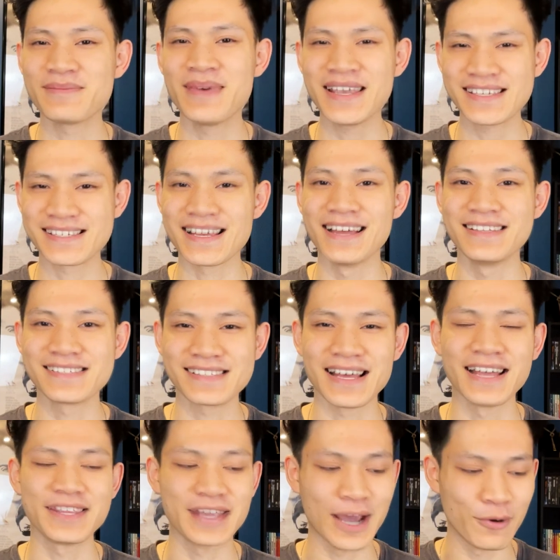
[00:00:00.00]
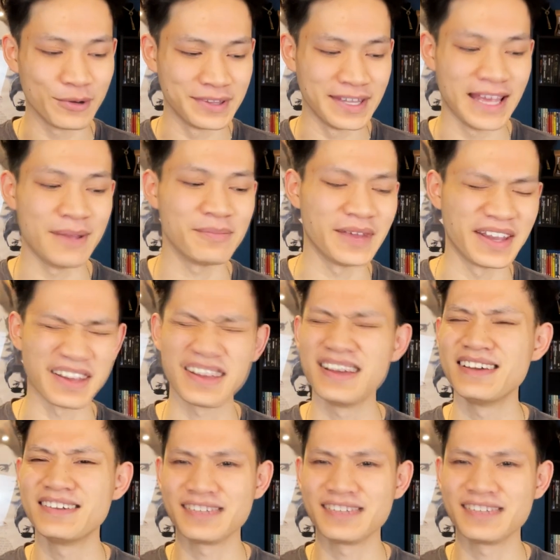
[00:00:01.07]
makes sense that I would name like,